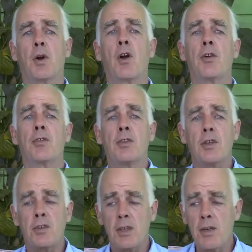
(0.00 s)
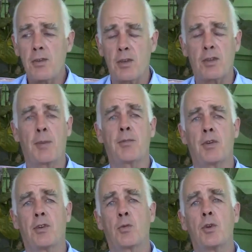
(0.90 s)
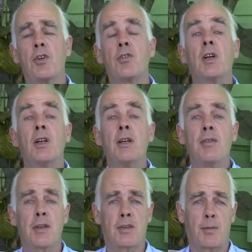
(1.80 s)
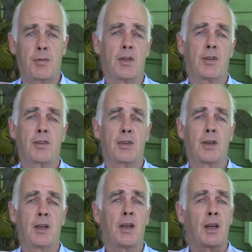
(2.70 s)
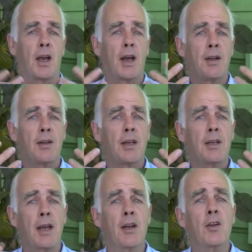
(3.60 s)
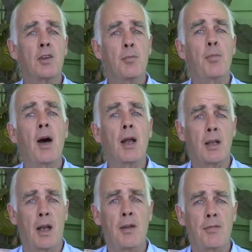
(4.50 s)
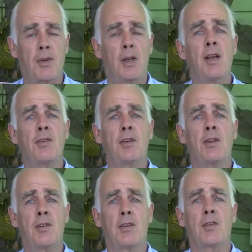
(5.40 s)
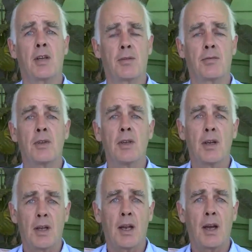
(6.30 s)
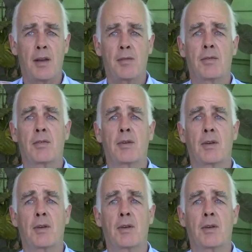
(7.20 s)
because this is a substance which is a living substance, and it cannot impart life unless it is itself alive.